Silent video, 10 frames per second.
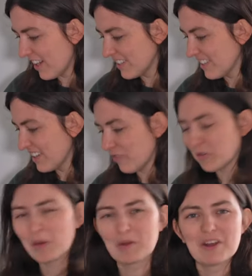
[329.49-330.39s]
I don't think
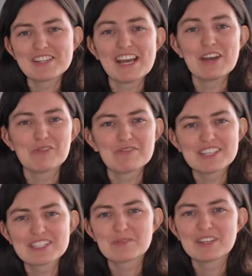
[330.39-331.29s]
I've quite worked it out with
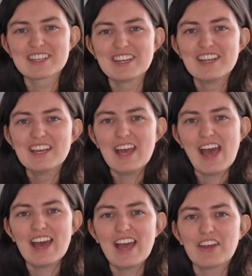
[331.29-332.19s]
this one,
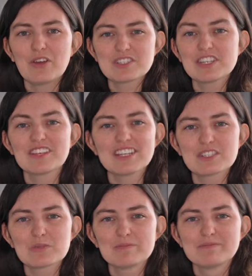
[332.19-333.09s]
and I'll see you in the
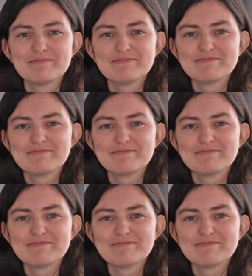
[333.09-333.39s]
next one.